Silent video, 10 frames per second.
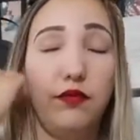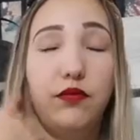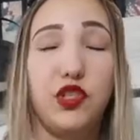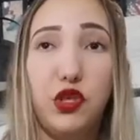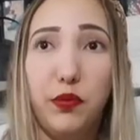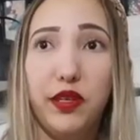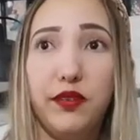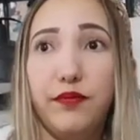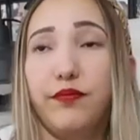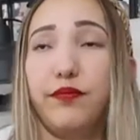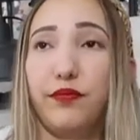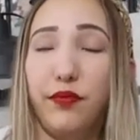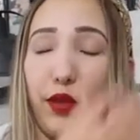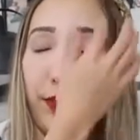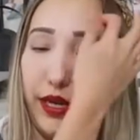stupid.
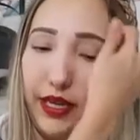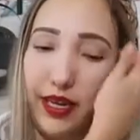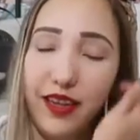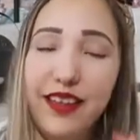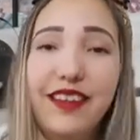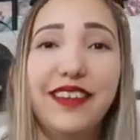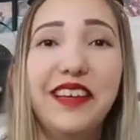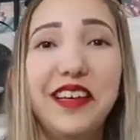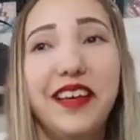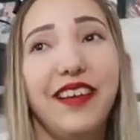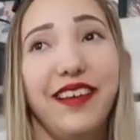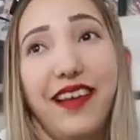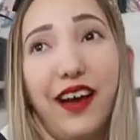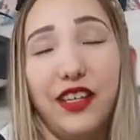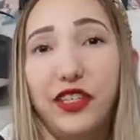But
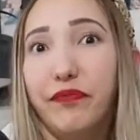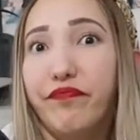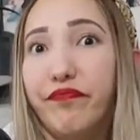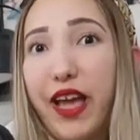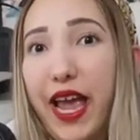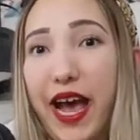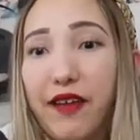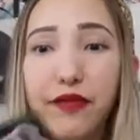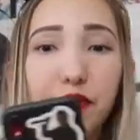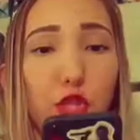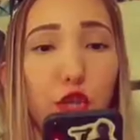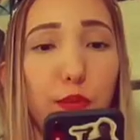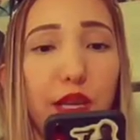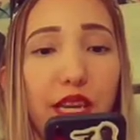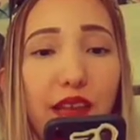yeah, I have. Do you
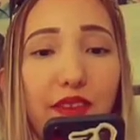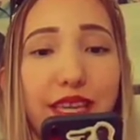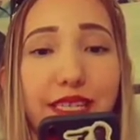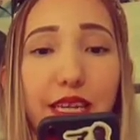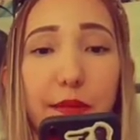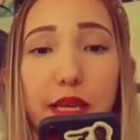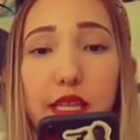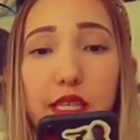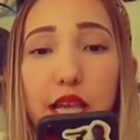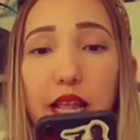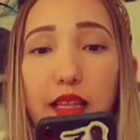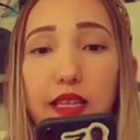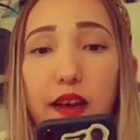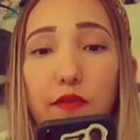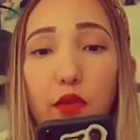believe in demons and the
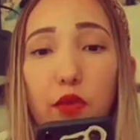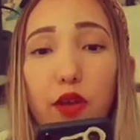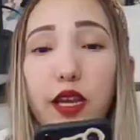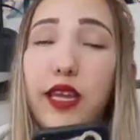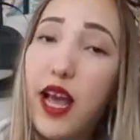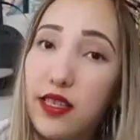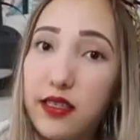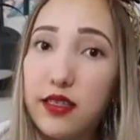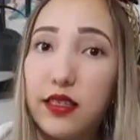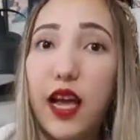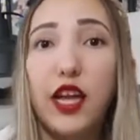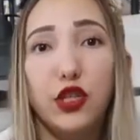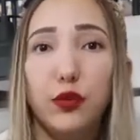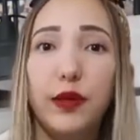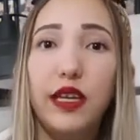devil? Yes, I
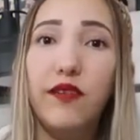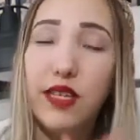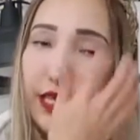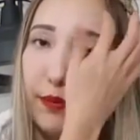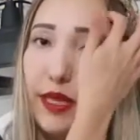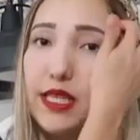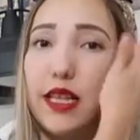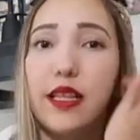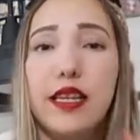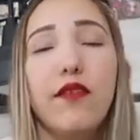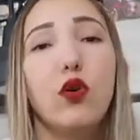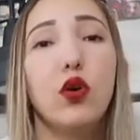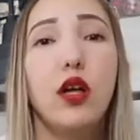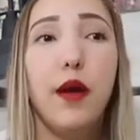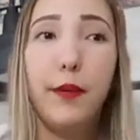do believe in demons and the
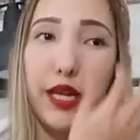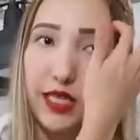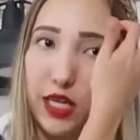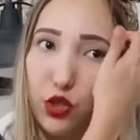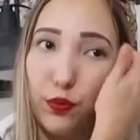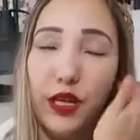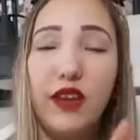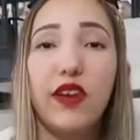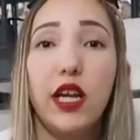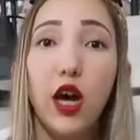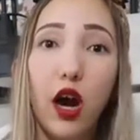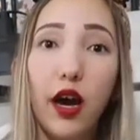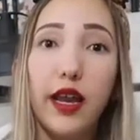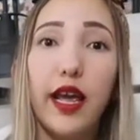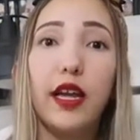devil, because I do believe in
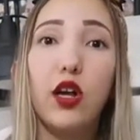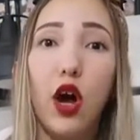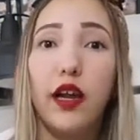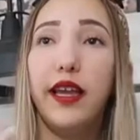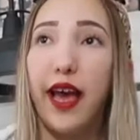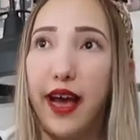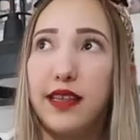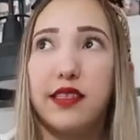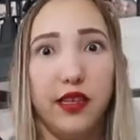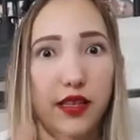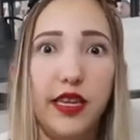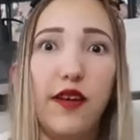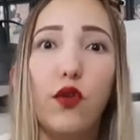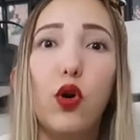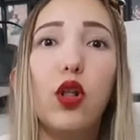God, and God cast the
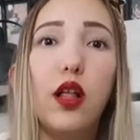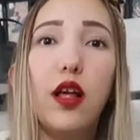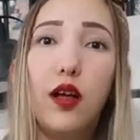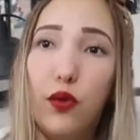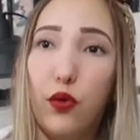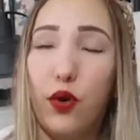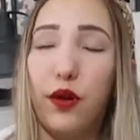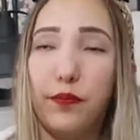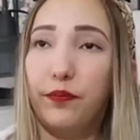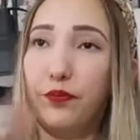devil, or